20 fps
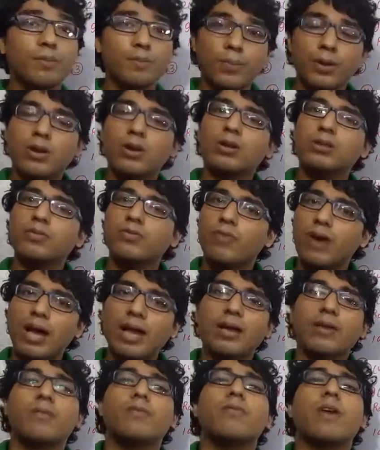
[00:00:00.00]
Because
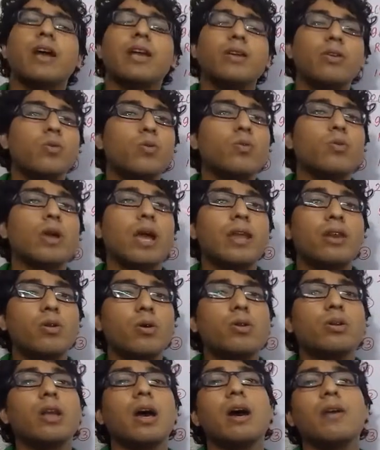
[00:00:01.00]
why you
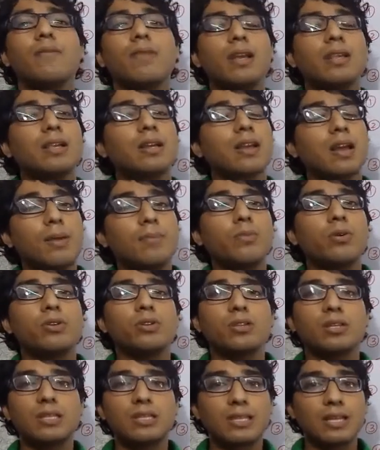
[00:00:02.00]
cannot avail the
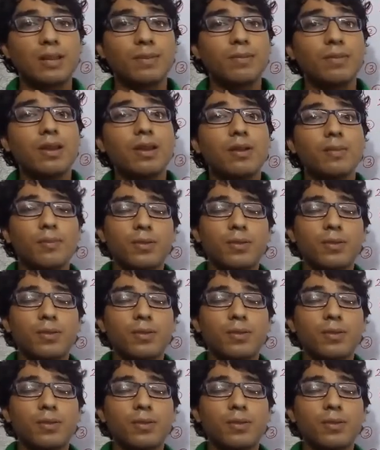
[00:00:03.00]
composition scheme?